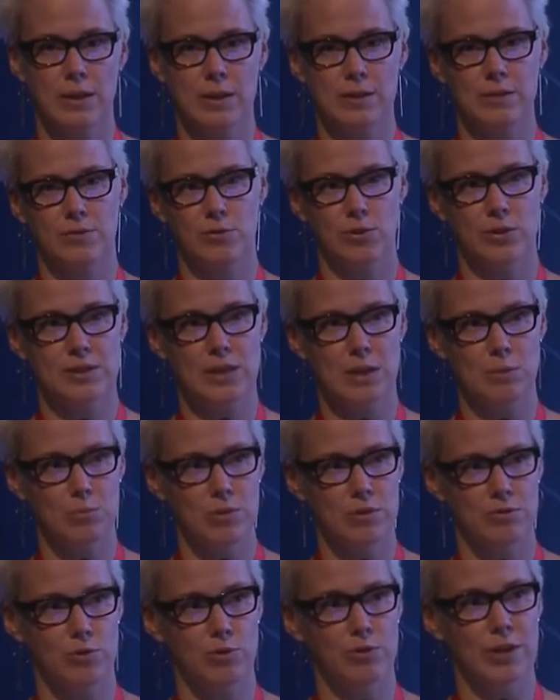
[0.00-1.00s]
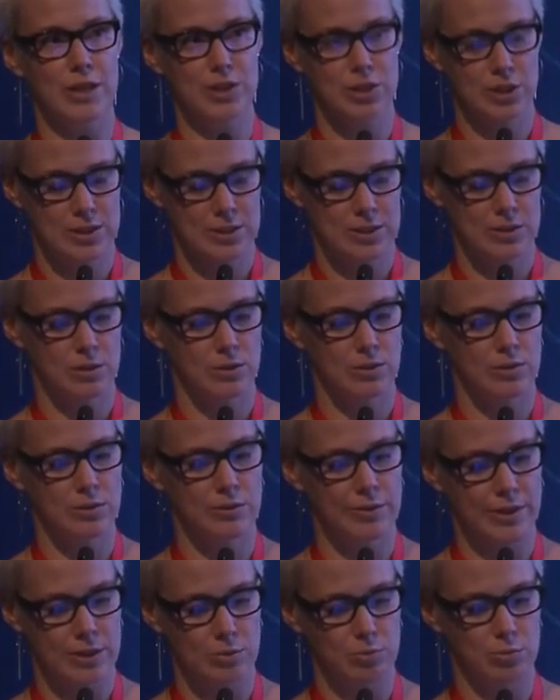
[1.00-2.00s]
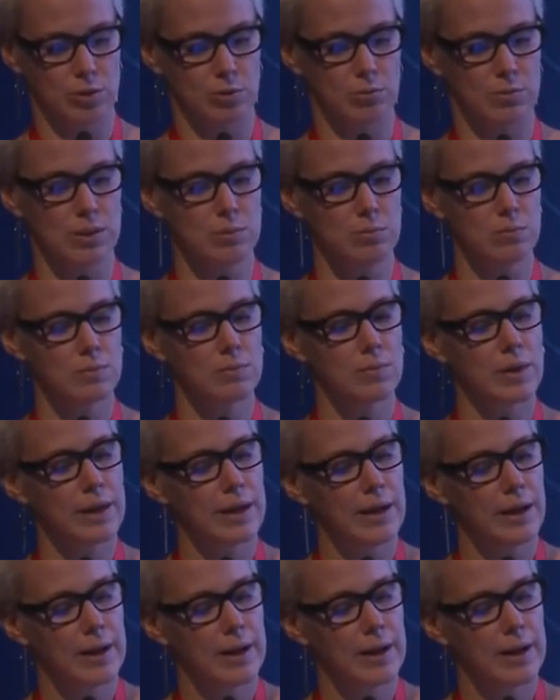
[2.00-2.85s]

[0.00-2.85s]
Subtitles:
and for example, for Russia, it's a great problem.